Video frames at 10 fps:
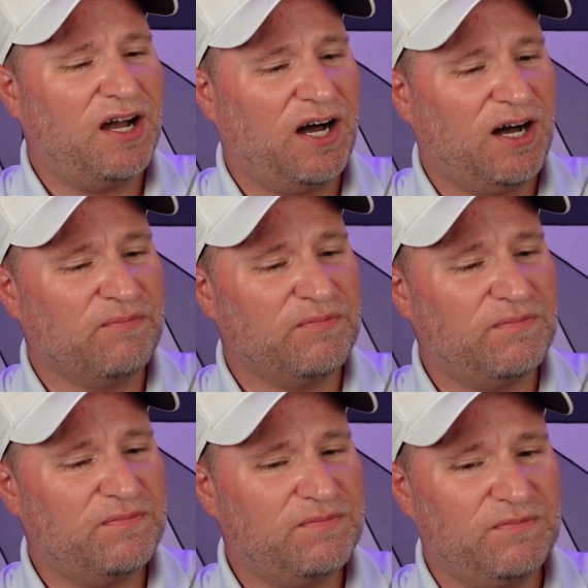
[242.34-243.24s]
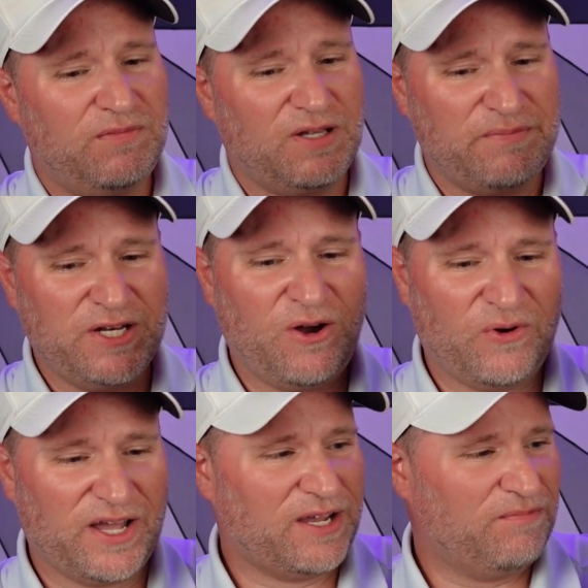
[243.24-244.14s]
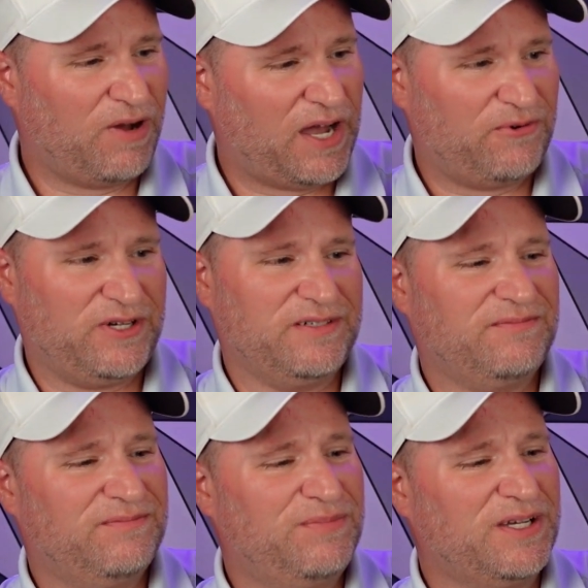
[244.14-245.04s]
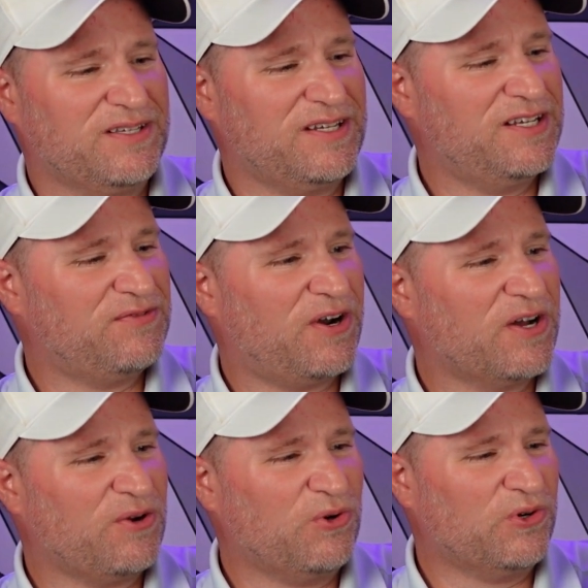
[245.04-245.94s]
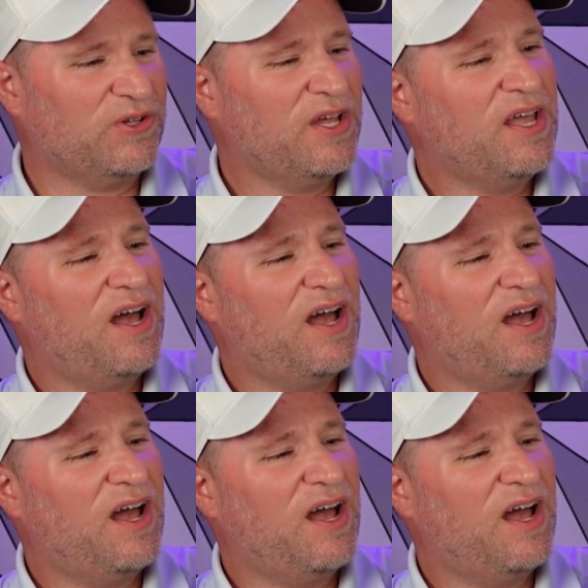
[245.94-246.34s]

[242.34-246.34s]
Let me know when I can buy one, because it is very cool.